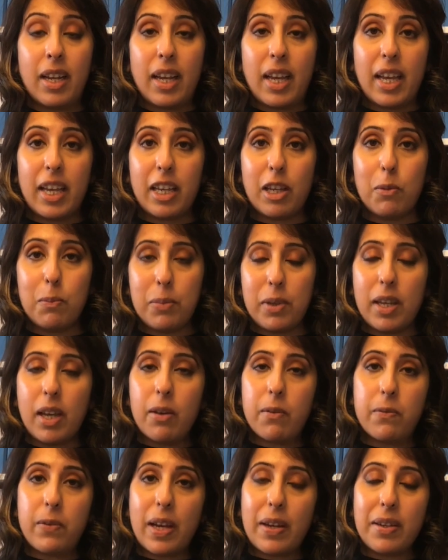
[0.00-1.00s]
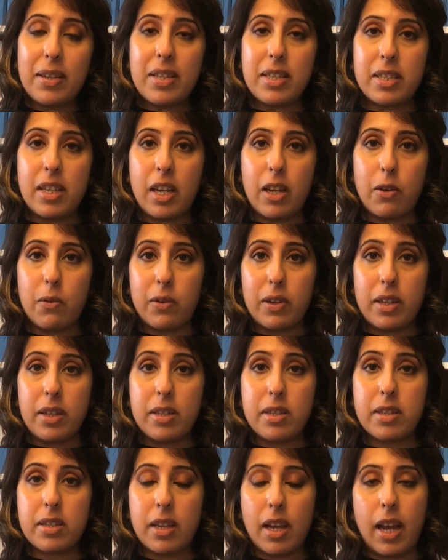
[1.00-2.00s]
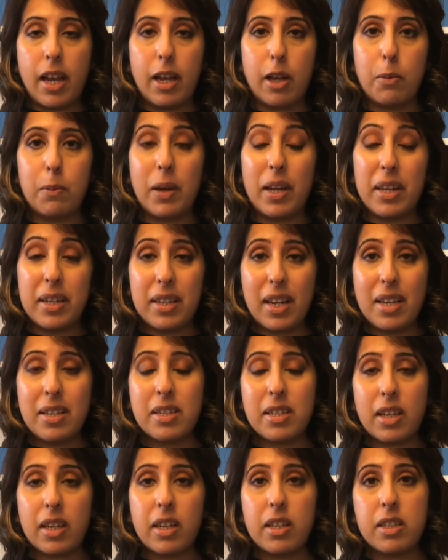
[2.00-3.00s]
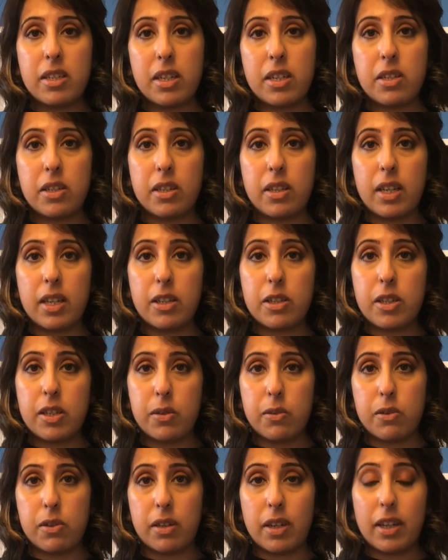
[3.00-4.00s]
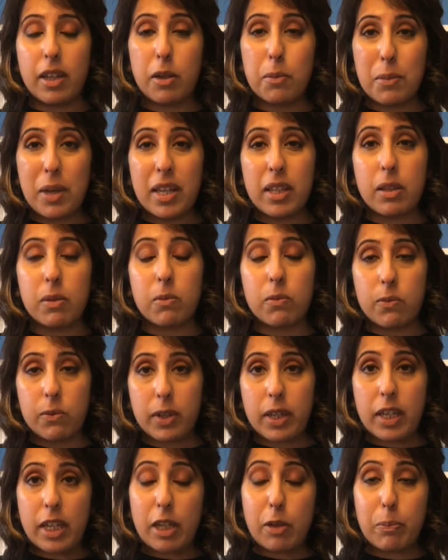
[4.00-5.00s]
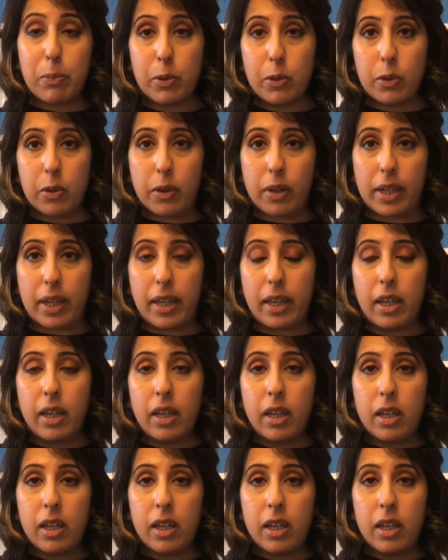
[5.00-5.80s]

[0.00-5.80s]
It can be a very serious and nasty condition in children. It can make them really poorly.